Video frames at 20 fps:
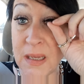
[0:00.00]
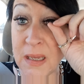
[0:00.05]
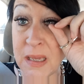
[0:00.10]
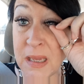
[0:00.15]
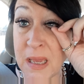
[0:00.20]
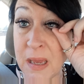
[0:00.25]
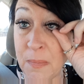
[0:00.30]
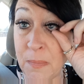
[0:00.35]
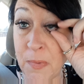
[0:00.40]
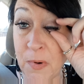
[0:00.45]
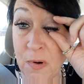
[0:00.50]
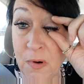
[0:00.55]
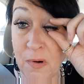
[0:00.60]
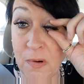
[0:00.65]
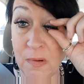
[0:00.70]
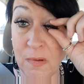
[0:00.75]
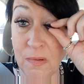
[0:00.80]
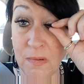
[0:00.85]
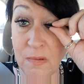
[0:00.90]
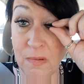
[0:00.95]
Yepper.
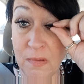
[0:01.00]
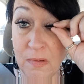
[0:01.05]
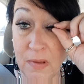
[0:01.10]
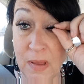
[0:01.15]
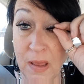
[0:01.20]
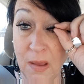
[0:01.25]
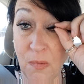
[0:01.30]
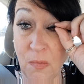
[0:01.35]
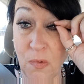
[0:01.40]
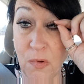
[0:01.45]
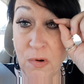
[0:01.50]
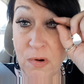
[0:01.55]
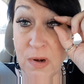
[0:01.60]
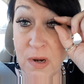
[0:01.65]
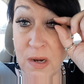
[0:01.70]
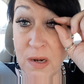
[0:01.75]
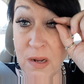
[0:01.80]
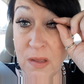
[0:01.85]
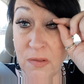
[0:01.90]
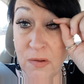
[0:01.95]
I ordered
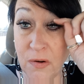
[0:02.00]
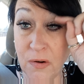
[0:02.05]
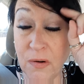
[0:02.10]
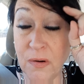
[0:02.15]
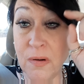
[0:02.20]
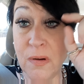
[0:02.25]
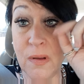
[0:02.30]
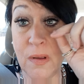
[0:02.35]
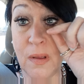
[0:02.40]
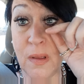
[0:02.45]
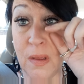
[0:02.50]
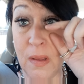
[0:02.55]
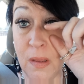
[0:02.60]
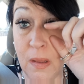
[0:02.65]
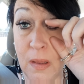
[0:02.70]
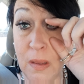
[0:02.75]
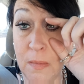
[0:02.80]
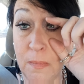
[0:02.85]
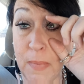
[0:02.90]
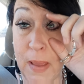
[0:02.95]
another
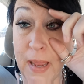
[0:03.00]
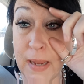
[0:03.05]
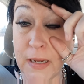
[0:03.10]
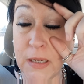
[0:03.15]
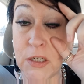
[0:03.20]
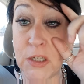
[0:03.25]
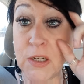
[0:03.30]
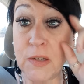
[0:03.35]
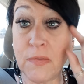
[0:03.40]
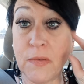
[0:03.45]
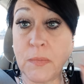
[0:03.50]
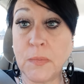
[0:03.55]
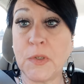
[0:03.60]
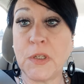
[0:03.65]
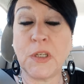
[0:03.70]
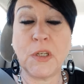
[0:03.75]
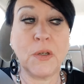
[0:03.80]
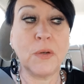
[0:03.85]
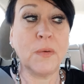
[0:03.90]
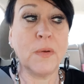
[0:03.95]
package of them
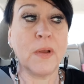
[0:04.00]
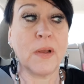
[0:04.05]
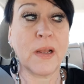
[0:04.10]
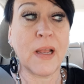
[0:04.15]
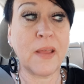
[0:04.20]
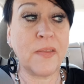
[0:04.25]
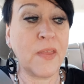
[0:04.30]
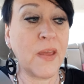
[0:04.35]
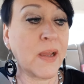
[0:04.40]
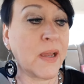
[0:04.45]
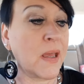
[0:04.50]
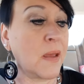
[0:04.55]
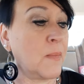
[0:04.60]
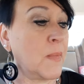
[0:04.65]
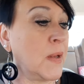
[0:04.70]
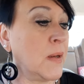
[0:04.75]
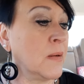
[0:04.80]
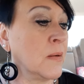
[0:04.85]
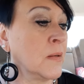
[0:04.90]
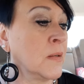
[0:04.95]
too. I got that
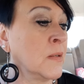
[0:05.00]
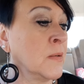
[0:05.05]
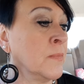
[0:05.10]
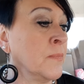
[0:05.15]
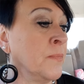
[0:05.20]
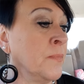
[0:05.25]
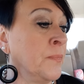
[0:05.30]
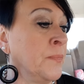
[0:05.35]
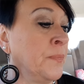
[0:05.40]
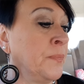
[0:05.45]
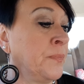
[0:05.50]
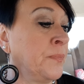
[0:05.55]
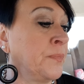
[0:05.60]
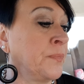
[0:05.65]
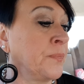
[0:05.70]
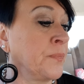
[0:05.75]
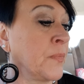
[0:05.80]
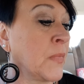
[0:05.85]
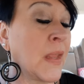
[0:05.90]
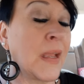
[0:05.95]
coming.
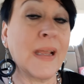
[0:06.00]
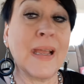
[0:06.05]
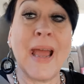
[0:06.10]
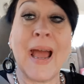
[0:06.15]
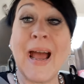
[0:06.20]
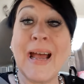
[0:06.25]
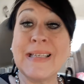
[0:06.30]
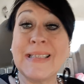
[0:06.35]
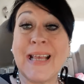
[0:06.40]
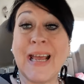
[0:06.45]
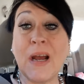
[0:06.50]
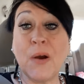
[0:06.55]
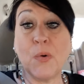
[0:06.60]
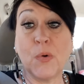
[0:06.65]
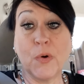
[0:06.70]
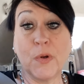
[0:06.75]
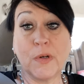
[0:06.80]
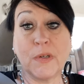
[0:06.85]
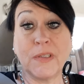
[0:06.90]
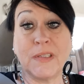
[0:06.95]
Guys, I
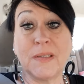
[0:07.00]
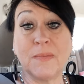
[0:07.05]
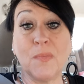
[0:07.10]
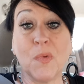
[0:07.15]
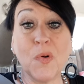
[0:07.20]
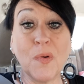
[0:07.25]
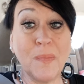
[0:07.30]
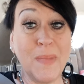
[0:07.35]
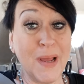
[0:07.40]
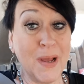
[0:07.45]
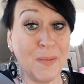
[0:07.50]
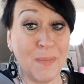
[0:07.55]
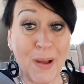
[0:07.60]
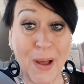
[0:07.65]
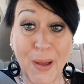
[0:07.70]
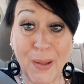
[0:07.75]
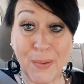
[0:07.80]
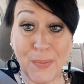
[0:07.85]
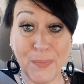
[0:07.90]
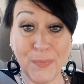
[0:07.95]
ordered some more bell
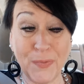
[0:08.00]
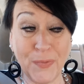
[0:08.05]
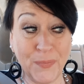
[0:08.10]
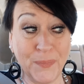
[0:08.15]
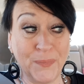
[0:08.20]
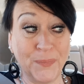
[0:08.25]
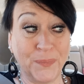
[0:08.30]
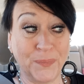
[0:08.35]
bottoms